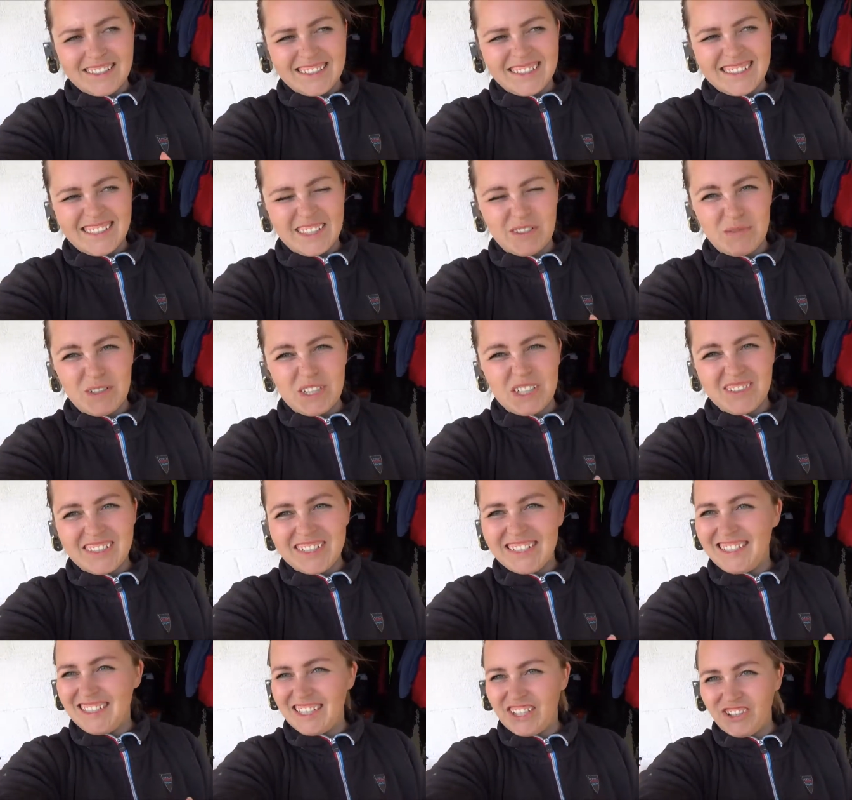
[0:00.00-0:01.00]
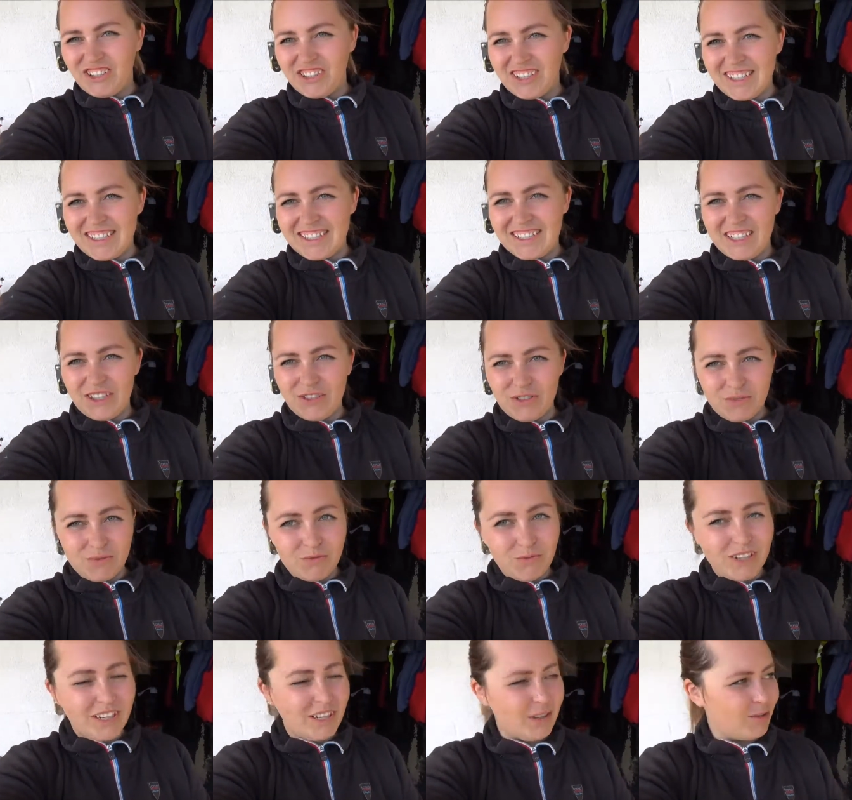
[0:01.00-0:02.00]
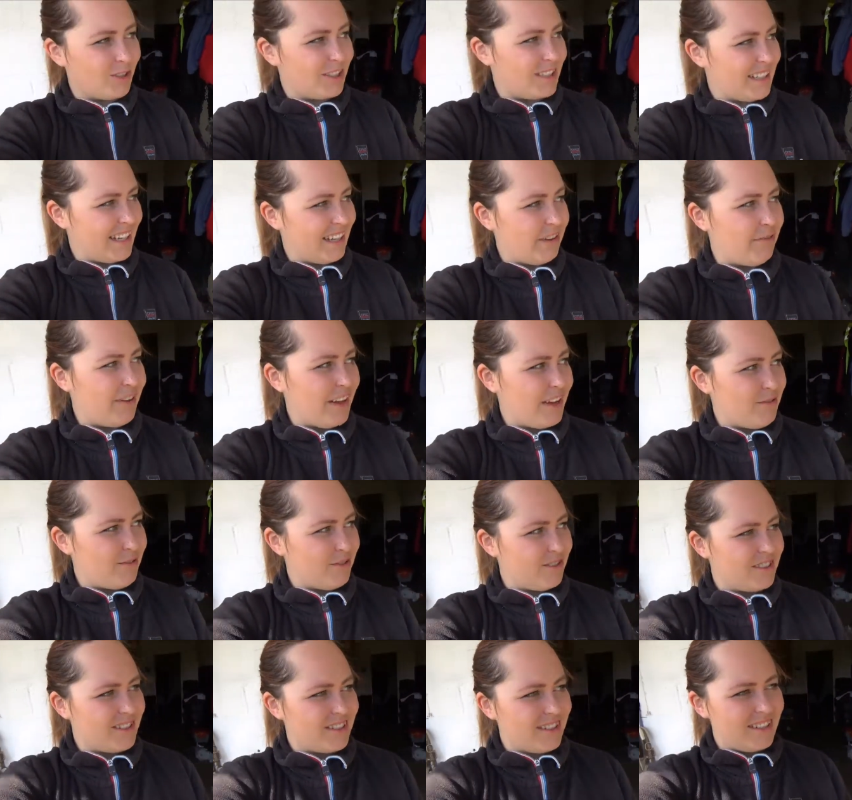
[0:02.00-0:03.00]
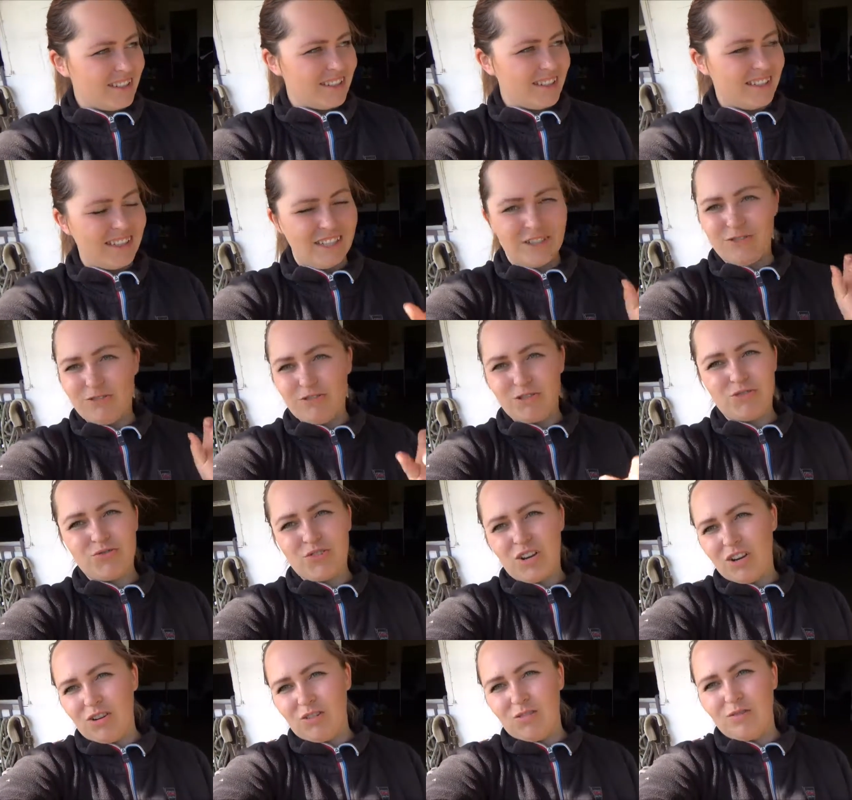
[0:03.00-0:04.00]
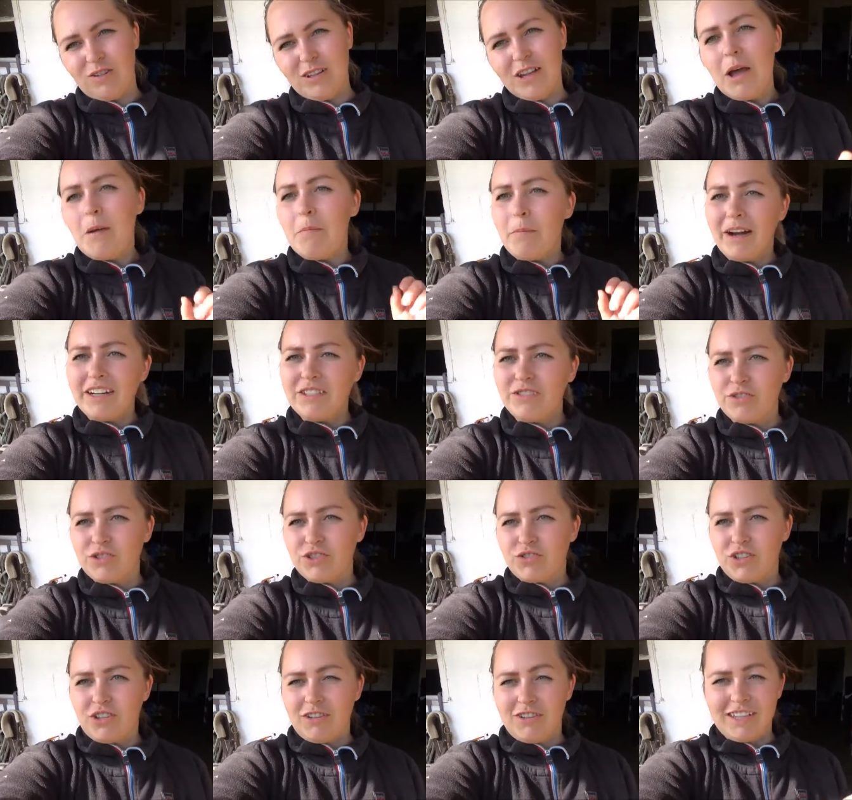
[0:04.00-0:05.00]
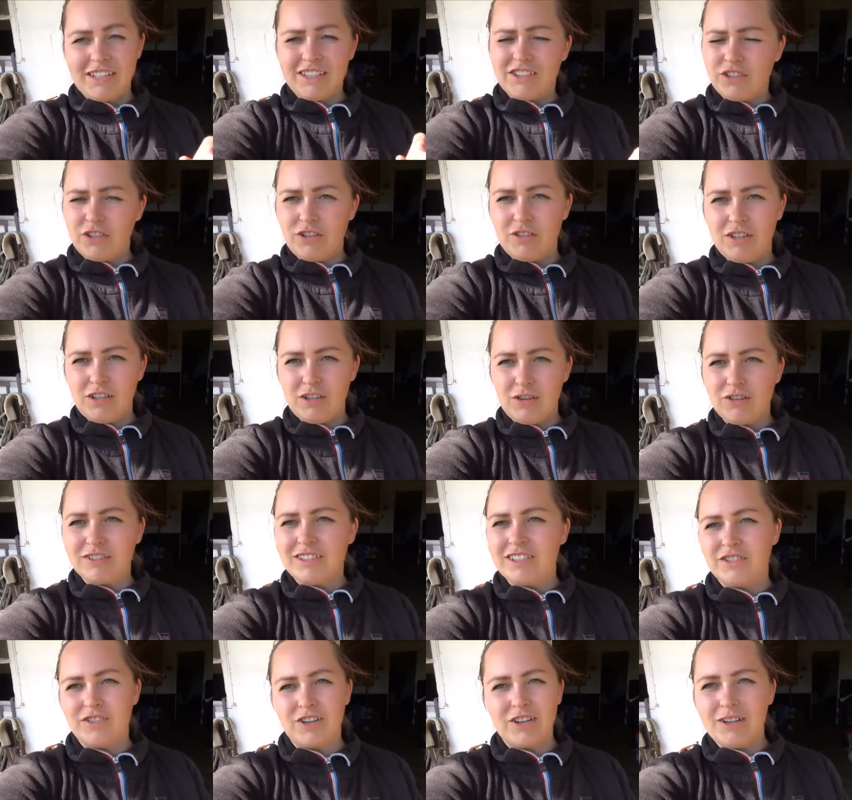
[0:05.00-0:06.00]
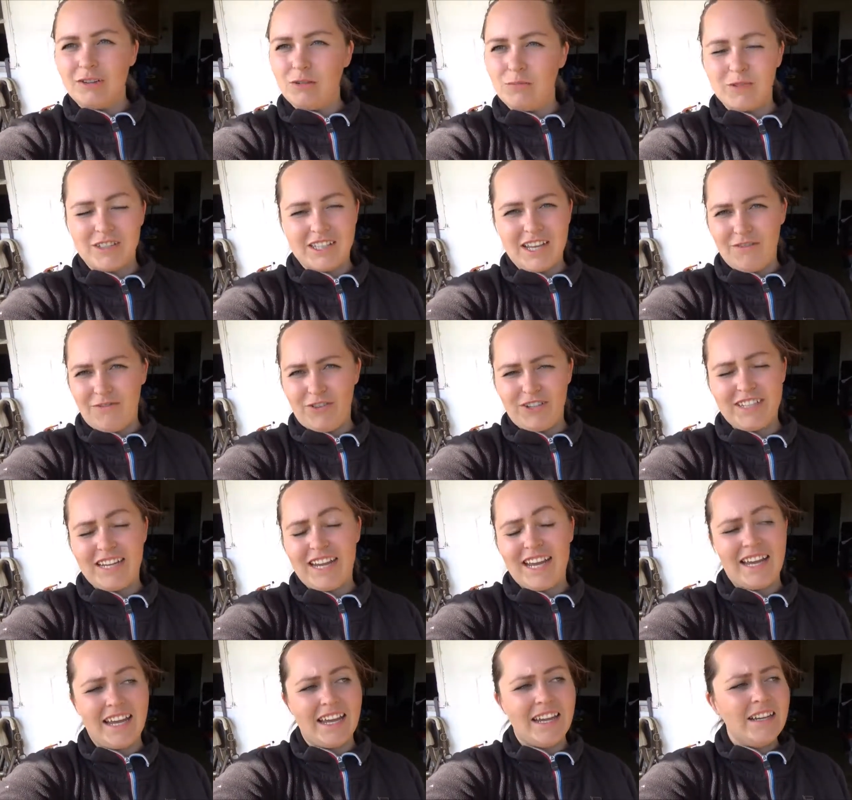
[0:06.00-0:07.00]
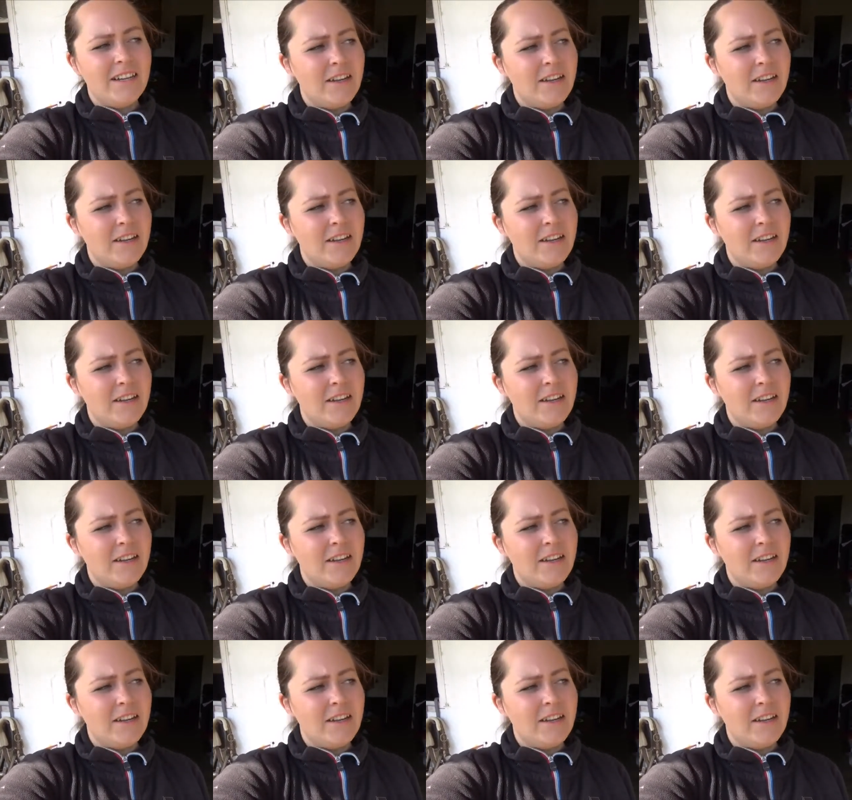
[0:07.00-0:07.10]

it's a bit of an insecurity. You don't really want to give out that you struggle, but I do struggle. I struggle a lot. I struggle almost every day.